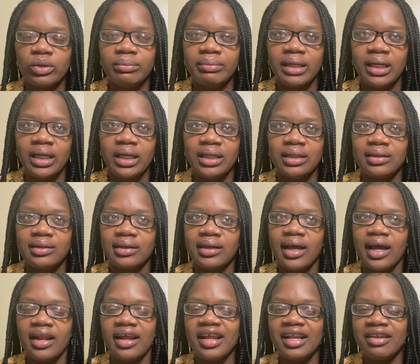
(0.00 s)
me to
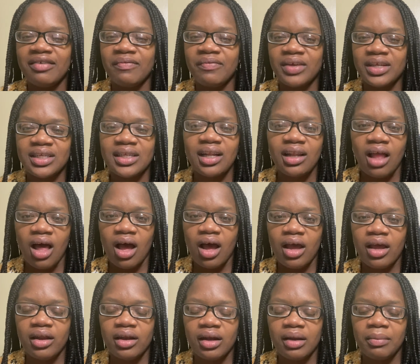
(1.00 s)
get
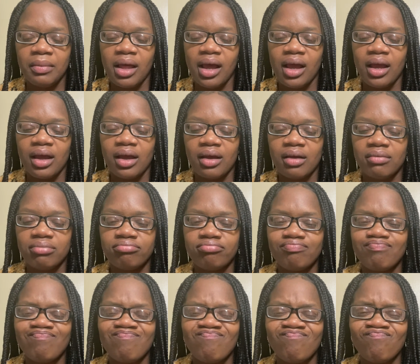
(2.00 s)
Invisalign. And I'm like,
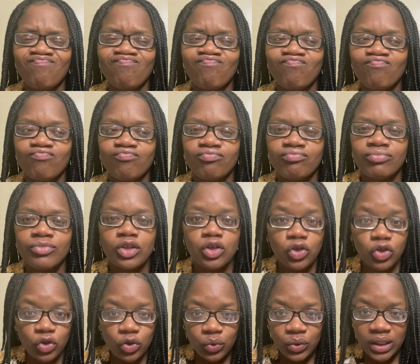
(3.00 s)

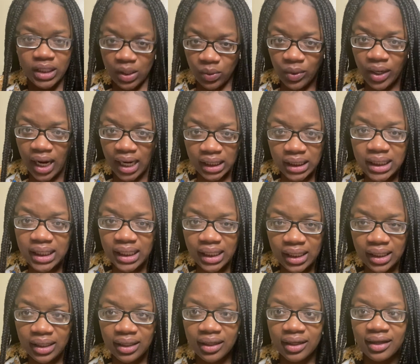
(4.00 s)
do you see what I
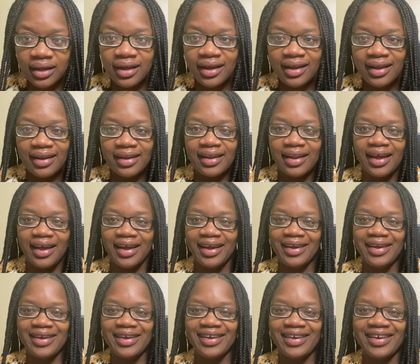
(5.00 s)
see?
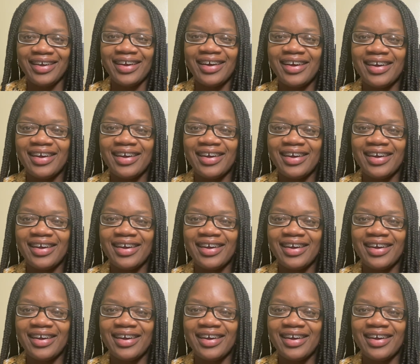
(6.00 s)
Like,